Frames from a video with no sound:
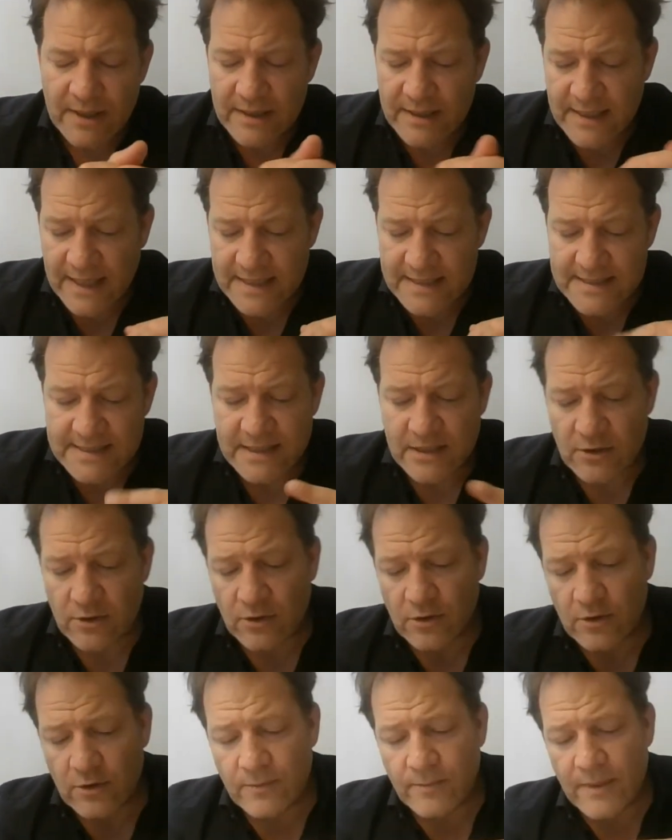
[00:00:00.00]
net
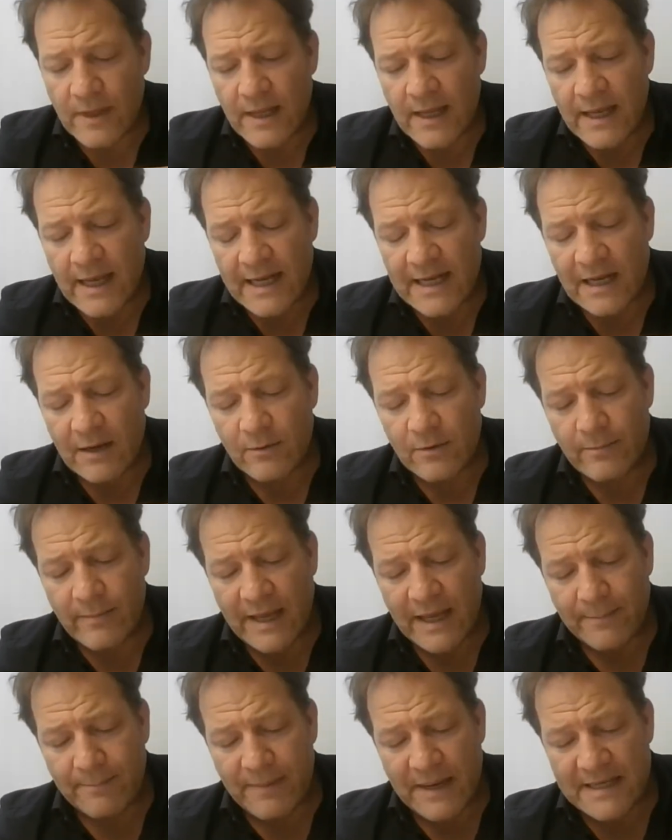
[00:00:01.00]
zero. And I will
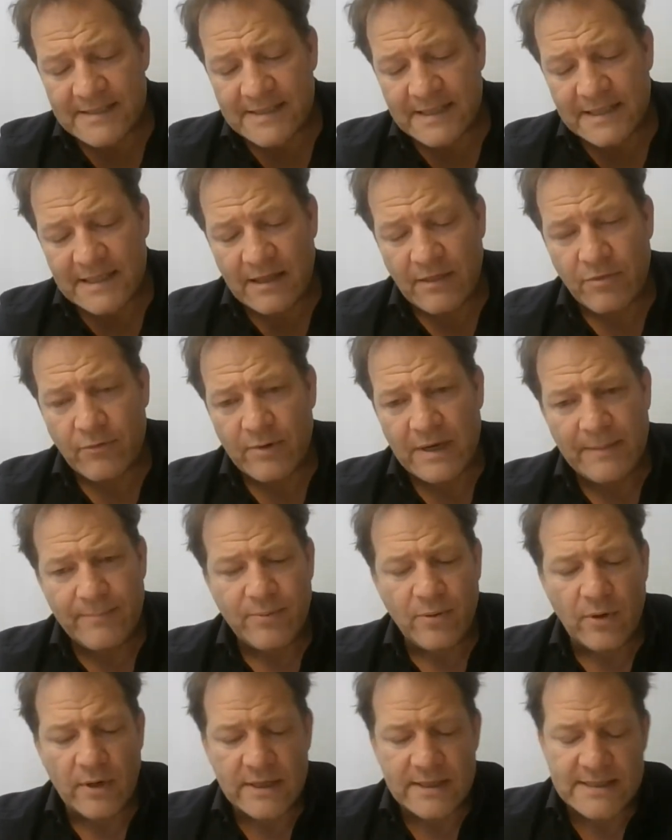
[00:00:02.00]
make basically 3
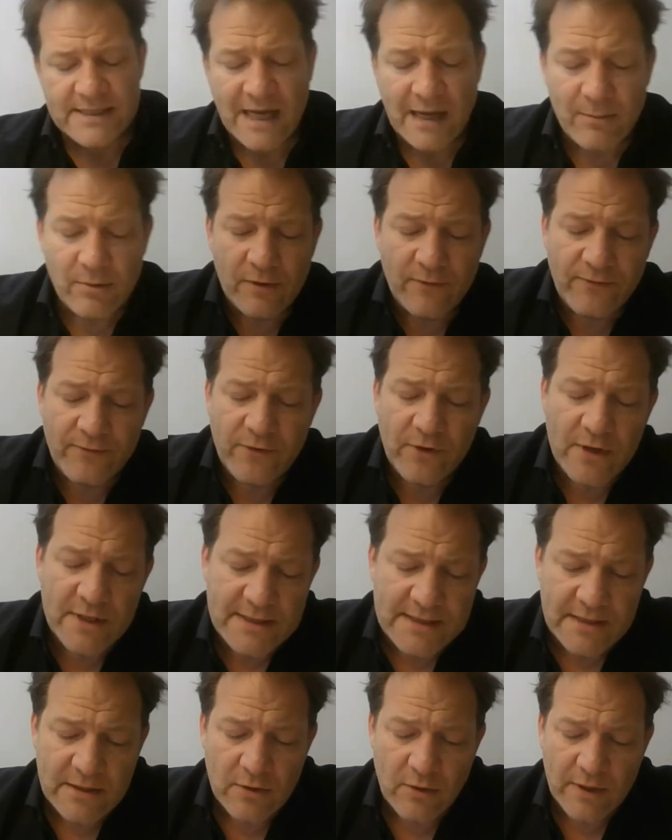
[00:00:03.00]
points. I will
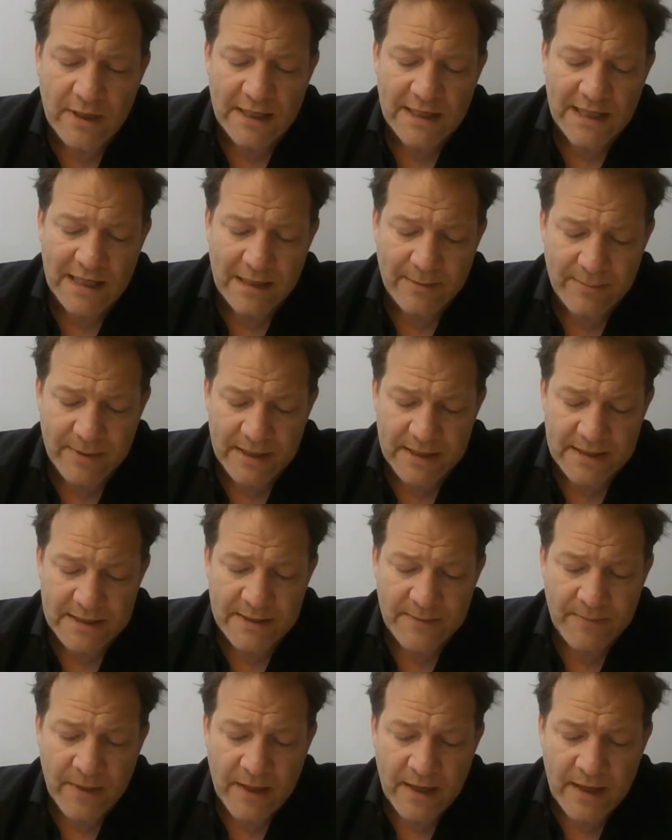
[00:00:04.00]
first look a little bit
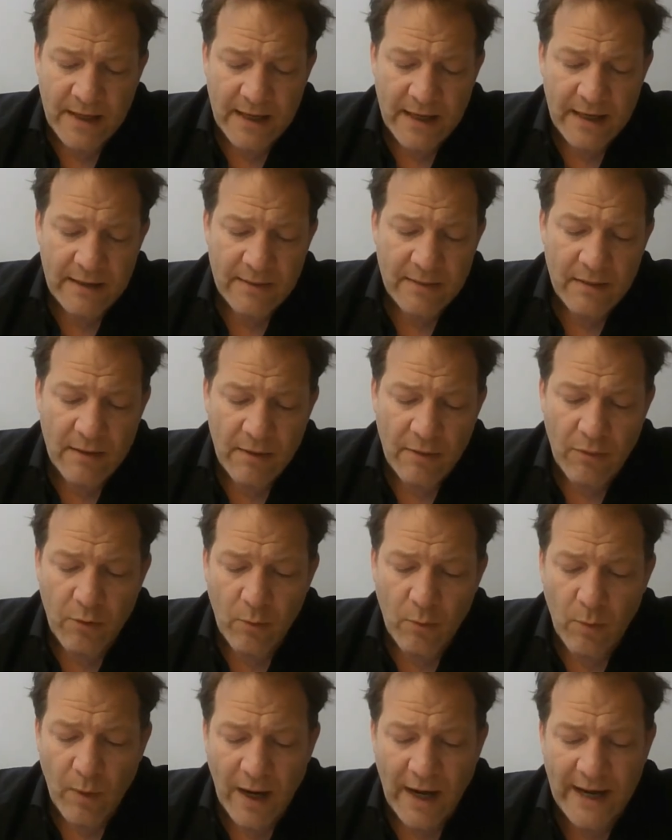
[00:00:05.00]
in the
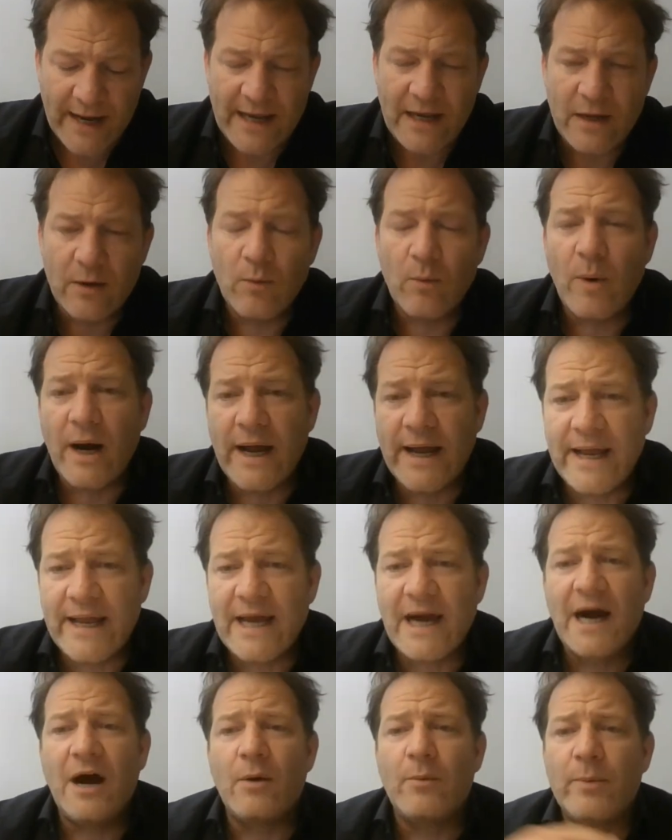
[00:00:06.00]
why. Why
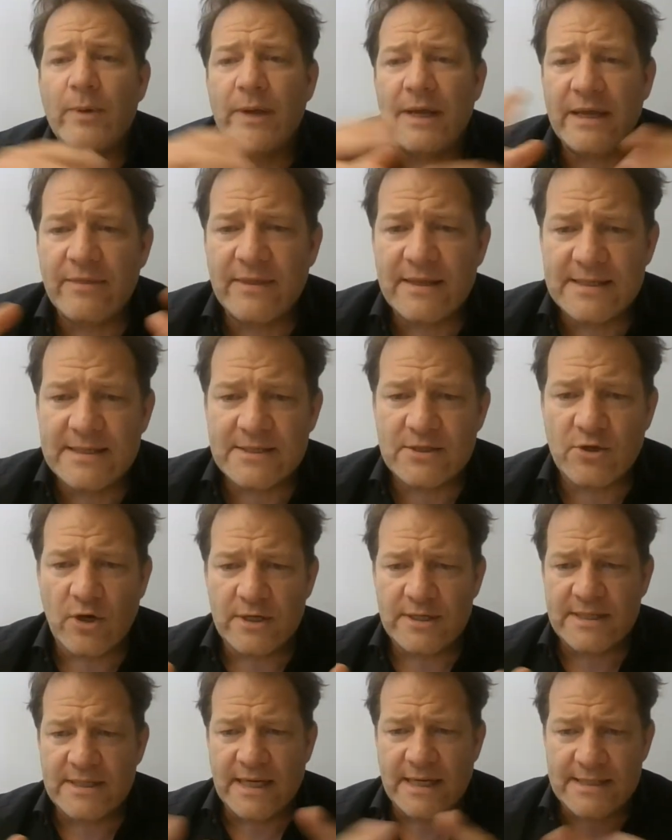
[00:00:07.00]
are we in this
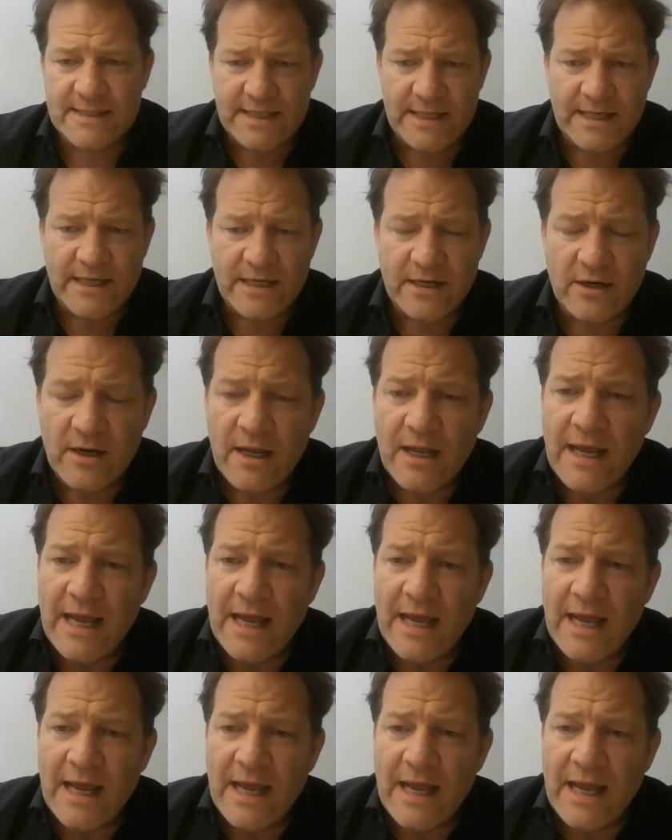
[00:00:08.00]
context here?